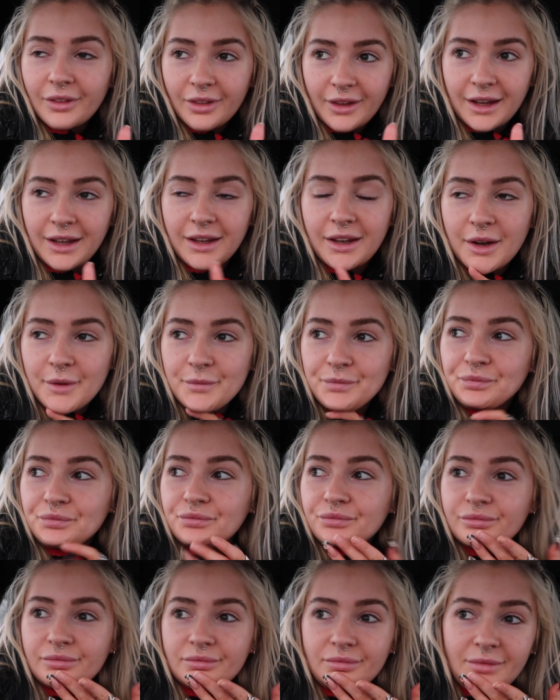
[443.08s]
Thank you.
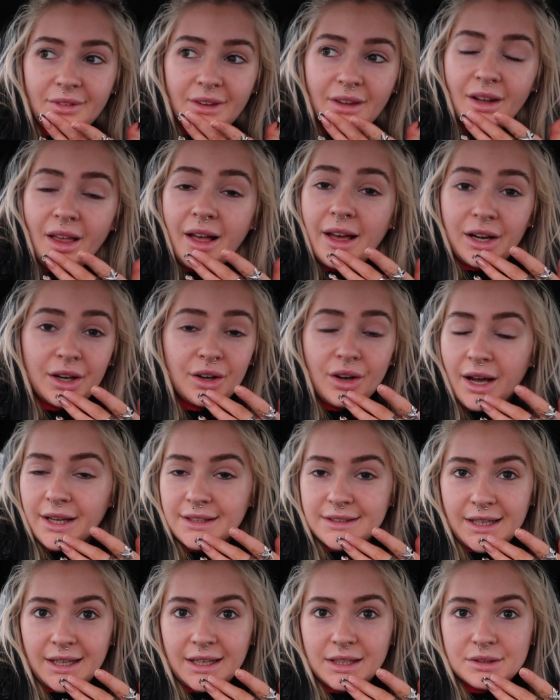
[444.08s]
I don't
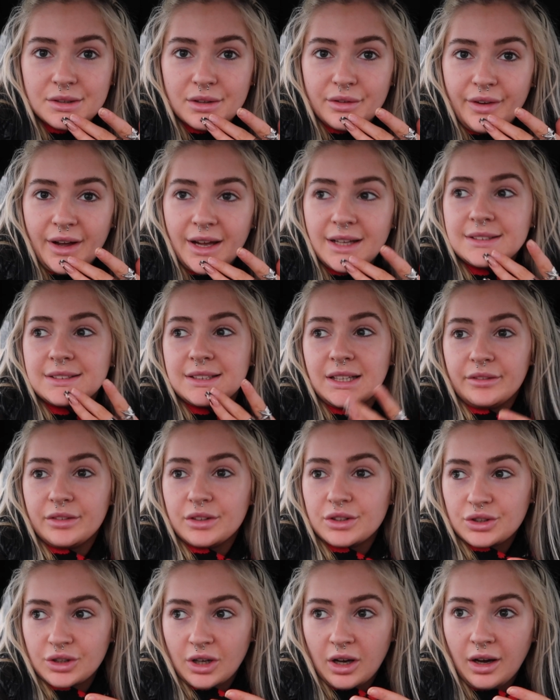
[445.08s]
like taking to the vets, neither
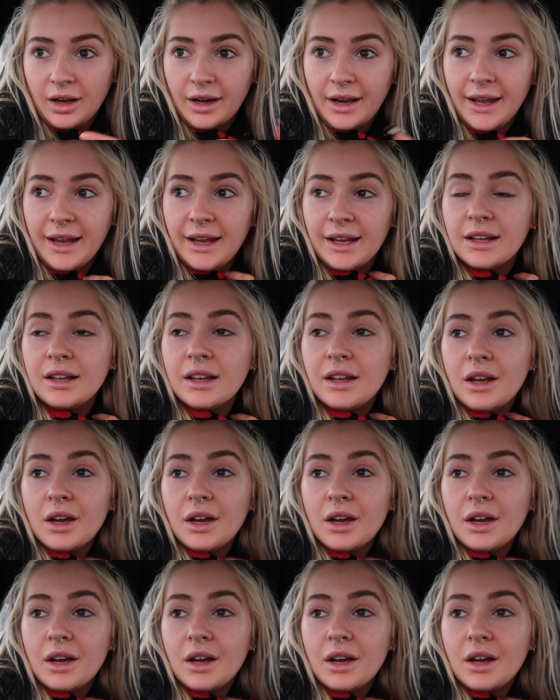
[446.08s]
does Charlie.